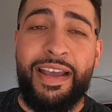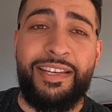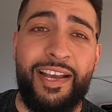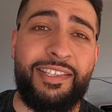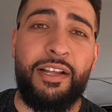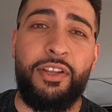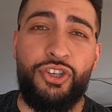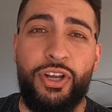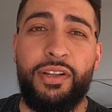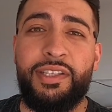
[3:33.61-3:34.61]
and test out the
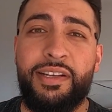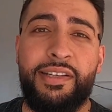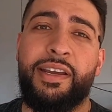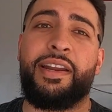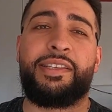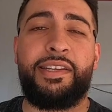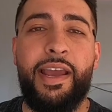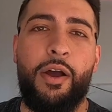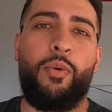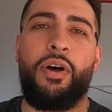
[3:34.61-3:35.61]
JLT intake and
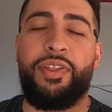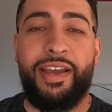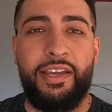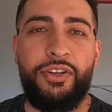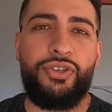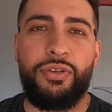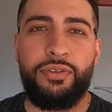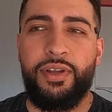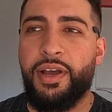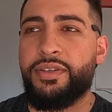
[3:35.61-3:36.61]
see how well that heat
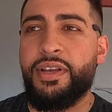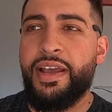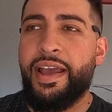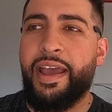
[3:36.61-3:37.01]
shield does.